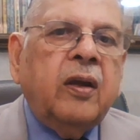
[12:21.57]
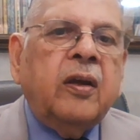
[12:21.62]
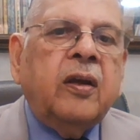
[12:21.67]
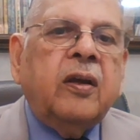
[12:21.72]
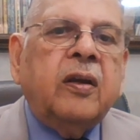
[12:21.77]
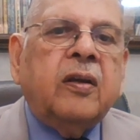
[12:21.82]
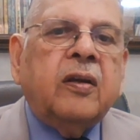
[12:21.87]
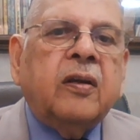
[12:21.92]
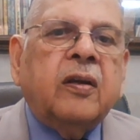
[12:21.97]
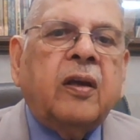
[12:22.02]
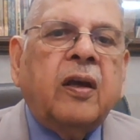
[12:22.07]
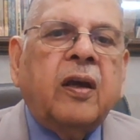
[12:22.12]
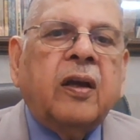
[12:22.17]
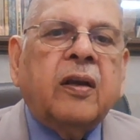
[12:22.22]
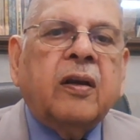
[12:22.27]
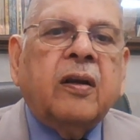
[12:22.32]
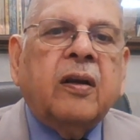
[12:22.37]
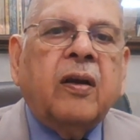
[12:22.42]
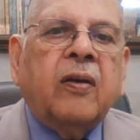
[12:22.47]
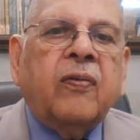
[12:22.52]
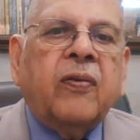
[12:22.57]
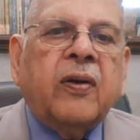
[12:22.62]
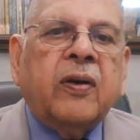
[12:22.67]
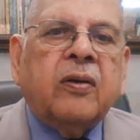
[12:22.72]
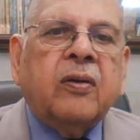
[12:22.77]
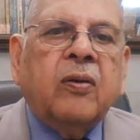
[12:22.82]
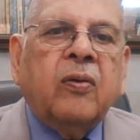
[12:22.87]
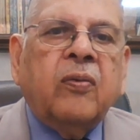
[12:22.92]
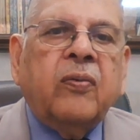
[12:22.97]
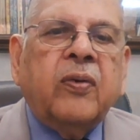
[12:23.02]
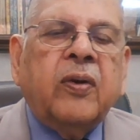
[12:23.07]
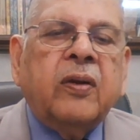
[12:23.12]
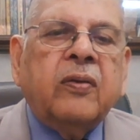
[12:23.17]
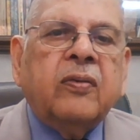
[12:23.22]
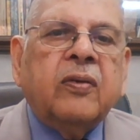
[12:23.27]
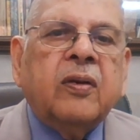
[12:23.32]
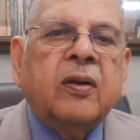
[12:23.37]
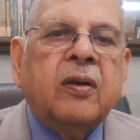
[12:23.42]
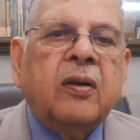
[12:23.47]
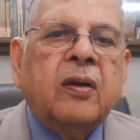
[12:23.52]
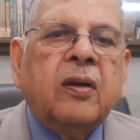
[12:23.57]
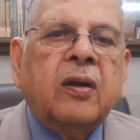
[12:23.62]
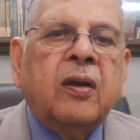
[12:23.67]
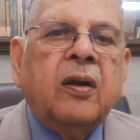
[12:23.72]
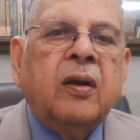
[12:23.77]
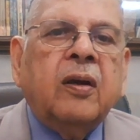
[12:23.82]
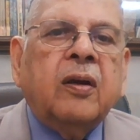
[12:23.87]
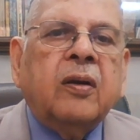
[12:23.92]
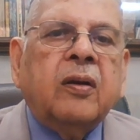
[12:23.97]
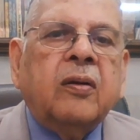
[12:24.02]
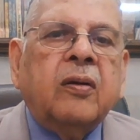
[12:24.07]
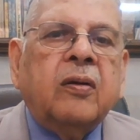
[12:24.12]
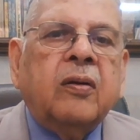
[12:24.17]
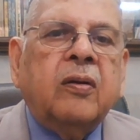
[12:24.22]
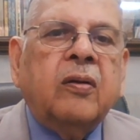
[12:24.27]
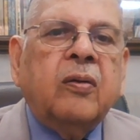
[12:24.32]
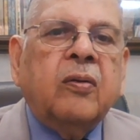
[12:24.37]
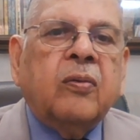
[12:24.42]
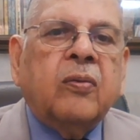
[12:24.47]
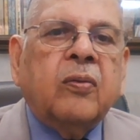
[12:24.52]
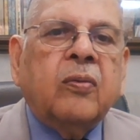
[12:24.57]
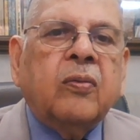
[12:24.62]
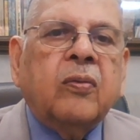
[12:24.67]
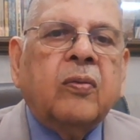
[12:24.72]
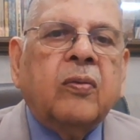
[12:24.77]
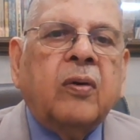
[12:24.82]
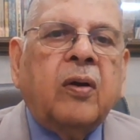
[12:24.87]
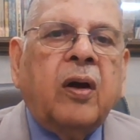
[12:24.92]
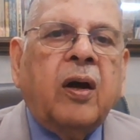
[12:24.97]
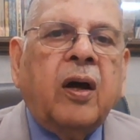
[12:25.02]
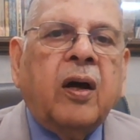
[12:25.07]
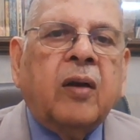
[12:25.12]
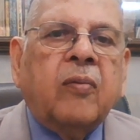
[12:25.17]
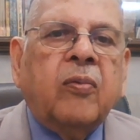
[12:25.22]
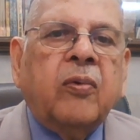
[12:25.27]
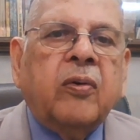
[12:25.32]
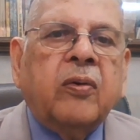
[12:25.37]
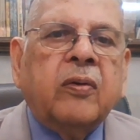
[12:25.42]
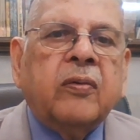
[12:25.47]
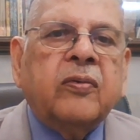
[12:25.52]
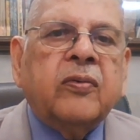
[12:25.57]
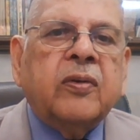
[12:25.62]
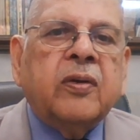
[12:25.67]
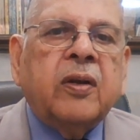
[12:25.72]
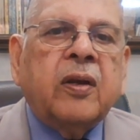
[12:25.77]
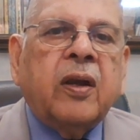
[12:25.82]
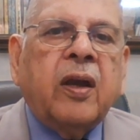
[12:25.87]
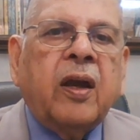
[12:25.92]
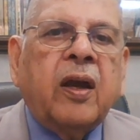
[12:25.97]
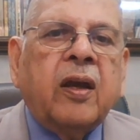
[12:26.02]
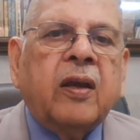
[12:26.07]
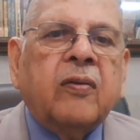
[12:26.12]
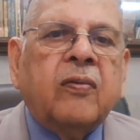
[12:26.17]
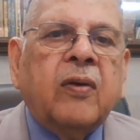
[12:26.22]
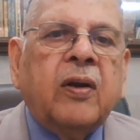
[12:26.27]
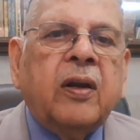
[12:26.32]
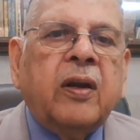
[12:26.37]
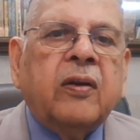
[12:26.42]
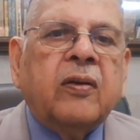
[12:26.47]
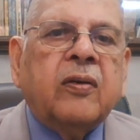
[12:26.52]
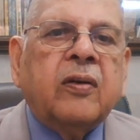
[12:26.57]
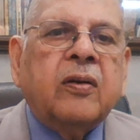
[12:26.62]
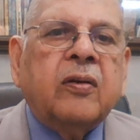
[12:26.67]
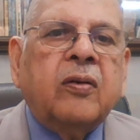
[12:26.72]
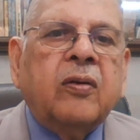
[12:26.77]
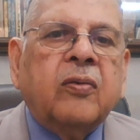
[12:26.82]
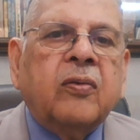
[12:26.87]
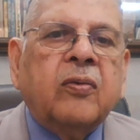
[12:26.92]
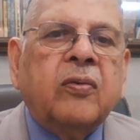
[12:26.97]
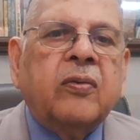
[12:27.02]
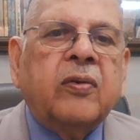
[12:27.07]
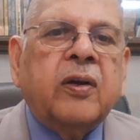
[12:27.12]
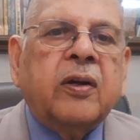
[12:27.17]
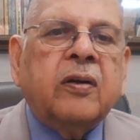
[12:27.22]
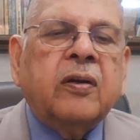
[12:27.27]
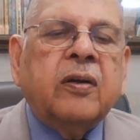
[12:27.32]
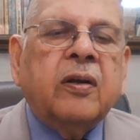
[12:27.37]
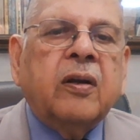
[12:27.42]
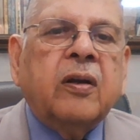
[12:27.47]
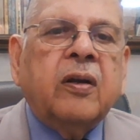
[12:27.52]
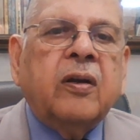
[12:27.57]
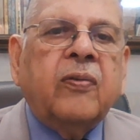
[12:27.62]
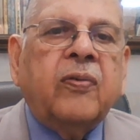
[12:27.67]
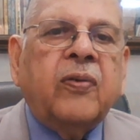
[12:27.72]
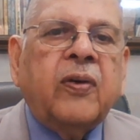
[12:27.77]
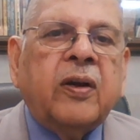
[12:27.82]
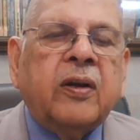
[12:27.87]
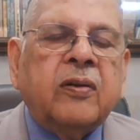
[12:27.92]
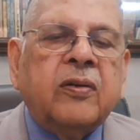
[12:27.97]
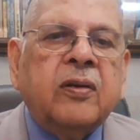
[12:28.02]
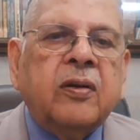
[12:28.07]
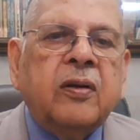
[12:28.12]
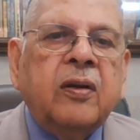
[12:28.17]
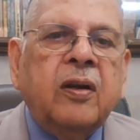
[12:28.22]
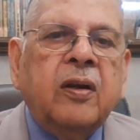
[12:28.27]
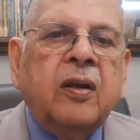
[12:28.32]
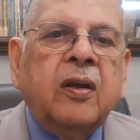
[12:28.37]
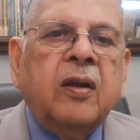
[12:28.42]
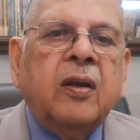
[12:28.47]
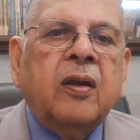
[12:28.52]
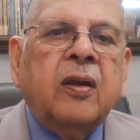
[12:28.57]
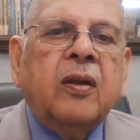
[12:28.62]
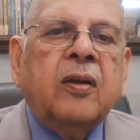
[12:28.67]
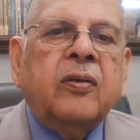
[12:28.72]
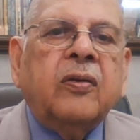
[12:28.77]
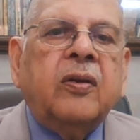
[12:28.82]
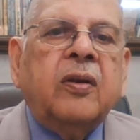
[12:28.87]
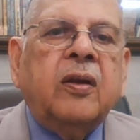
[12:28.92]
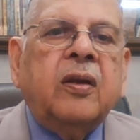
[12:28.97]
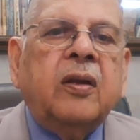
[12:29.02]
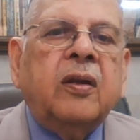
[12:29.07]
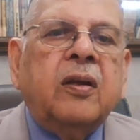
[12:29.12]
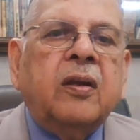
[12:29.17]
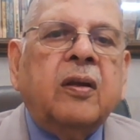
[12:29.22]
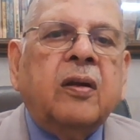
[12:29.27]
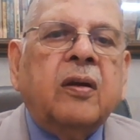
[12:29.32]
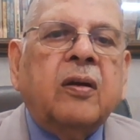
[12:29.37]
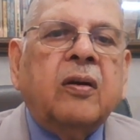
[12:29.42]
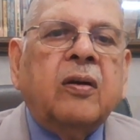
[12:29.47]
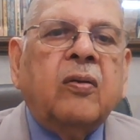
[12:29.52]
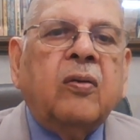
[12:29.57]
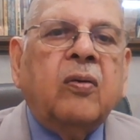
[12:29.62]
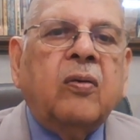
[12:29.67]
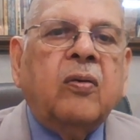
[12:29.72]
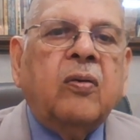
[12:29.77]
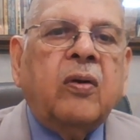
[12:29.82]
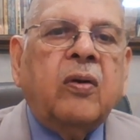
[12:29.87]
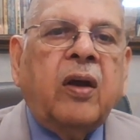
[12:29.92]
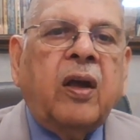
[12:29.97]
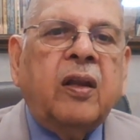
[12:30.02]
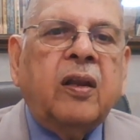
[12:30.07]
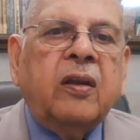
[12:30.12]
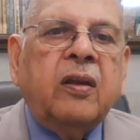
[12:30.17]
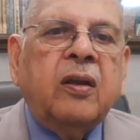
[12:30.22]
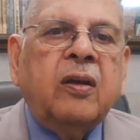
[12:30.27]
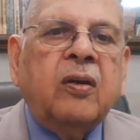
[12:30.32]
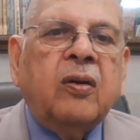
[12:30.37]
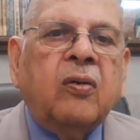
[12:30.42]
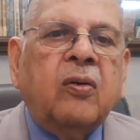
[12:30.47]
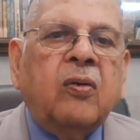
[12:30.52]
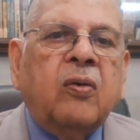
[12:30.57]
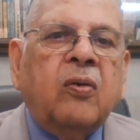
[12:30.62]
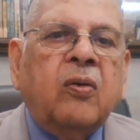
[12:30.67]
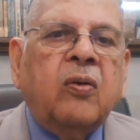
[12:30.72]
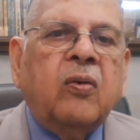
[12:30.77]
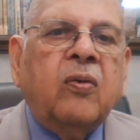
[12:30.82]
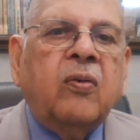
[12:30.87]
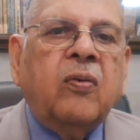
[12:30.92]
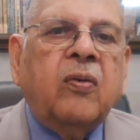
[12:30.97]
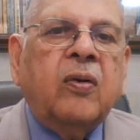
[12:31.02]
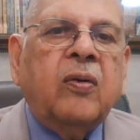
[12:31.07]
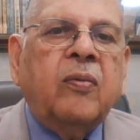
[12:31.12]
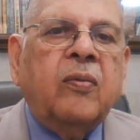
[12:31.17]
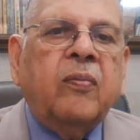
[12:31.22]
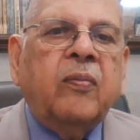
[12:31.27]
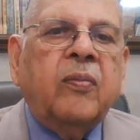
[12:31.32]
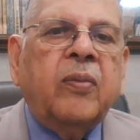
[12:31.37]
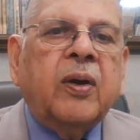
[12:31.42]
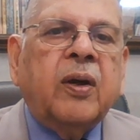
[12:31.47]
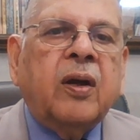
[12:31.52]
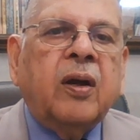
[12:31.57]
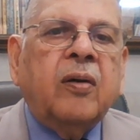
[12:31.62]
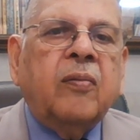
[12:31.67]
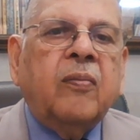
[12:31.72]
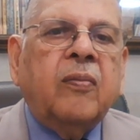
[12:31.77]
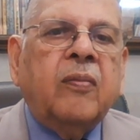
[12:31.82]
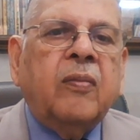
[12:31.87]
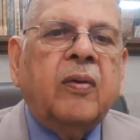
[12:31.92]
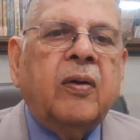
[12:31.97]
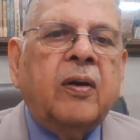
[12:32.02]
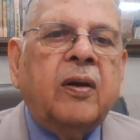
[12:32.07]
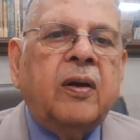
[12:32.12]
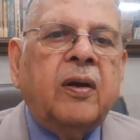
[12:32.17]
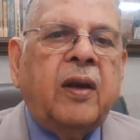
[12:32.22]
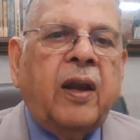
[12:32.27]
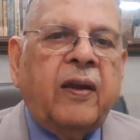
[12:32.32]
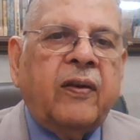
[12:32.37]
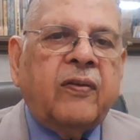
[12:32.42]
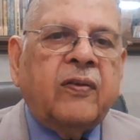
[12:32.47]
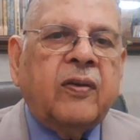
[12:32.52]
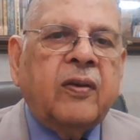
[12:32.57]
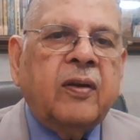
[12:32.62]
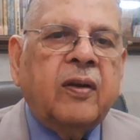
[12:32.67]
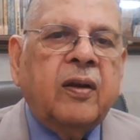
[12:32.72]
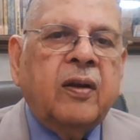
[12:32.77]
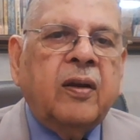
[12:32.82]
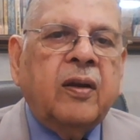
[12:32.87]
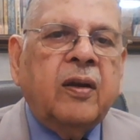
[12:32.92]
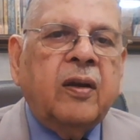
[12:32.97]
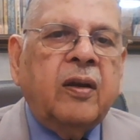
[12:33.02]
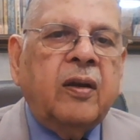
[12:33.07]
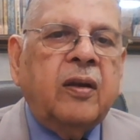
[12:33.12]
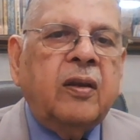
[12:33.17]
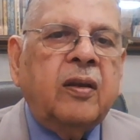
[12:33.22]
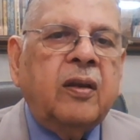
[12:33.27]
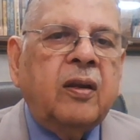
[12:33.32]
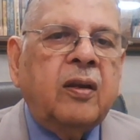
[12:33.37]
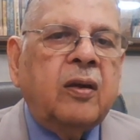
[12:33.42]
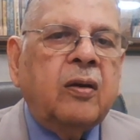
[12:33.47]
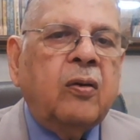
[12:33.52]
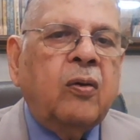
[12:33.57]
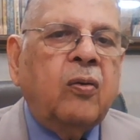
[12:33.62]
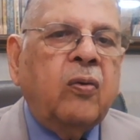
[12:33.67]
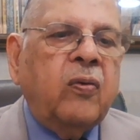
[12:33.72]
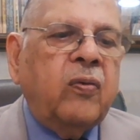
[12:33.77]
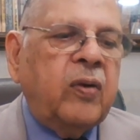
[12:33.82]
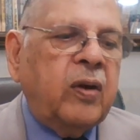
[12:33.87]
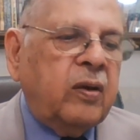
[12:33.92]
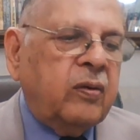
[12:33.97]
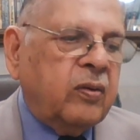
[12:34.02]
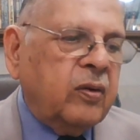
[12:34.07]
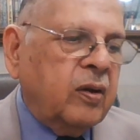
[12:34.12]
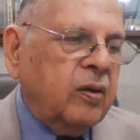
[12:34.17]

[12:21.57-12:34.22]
It can affect ovaries due to hormones as well as due to direct effects. The healthy ovum become less in the ovaries.